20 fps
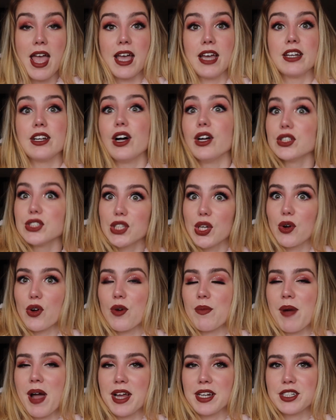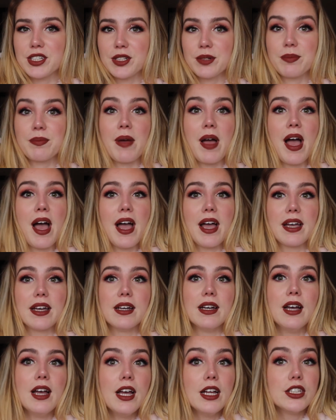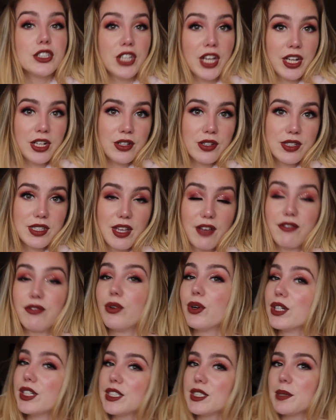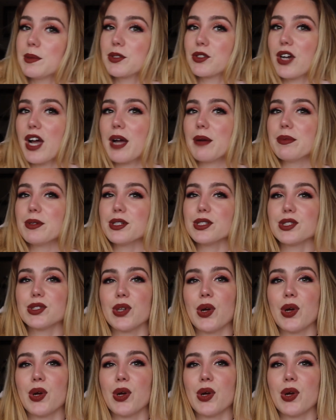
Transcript: And also a reminder, my channel's at 40 subscribers,